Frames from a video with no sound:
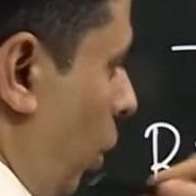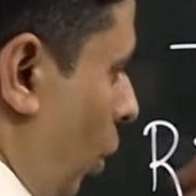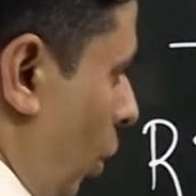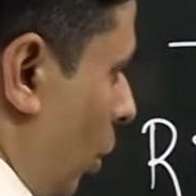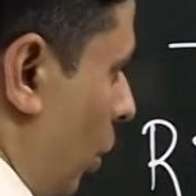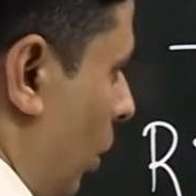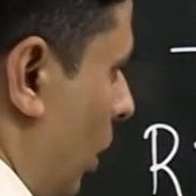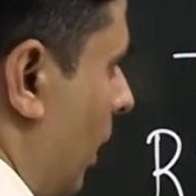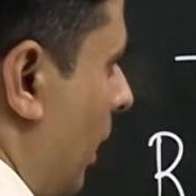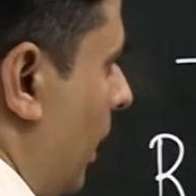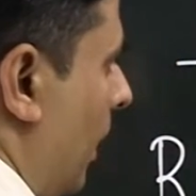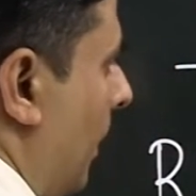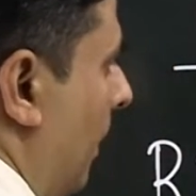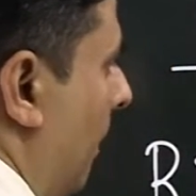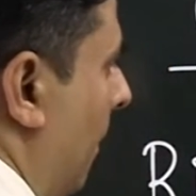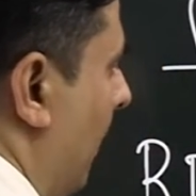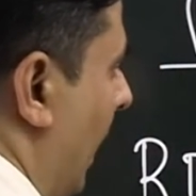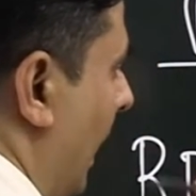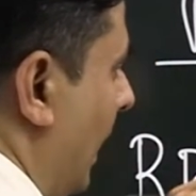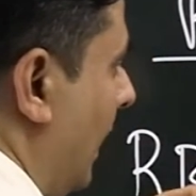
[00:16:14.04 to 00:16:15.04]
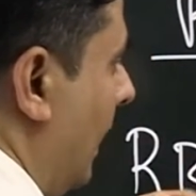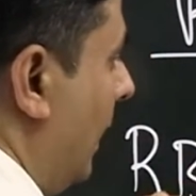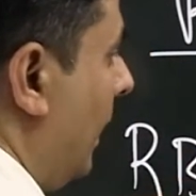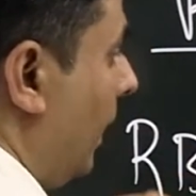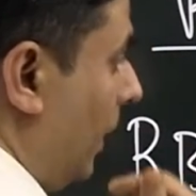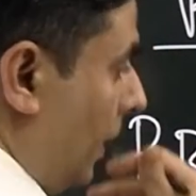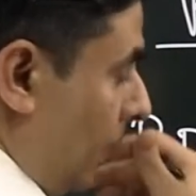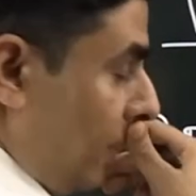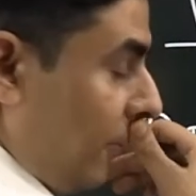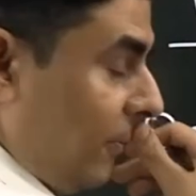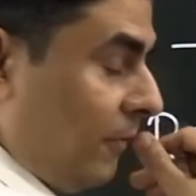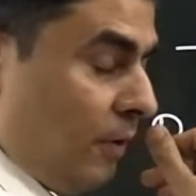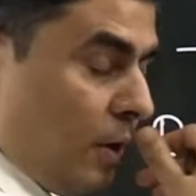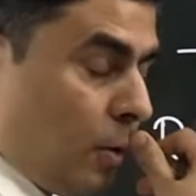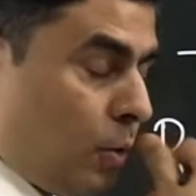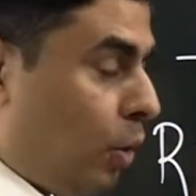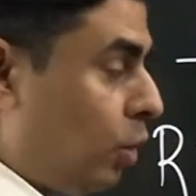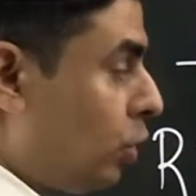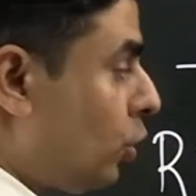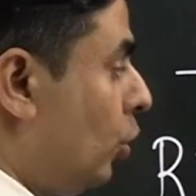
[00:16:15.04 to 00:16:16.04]
who? Money will
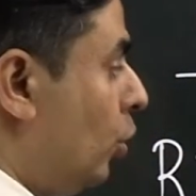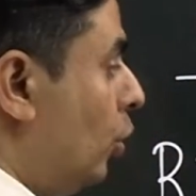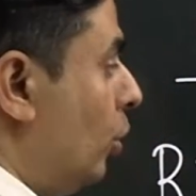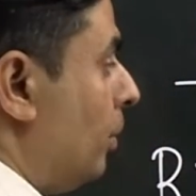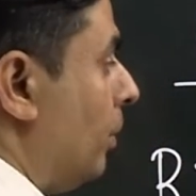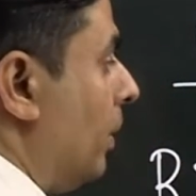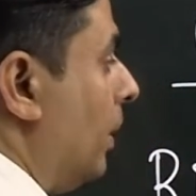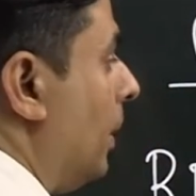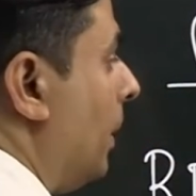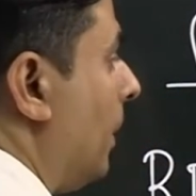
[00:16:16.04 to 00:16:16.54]
go to whom?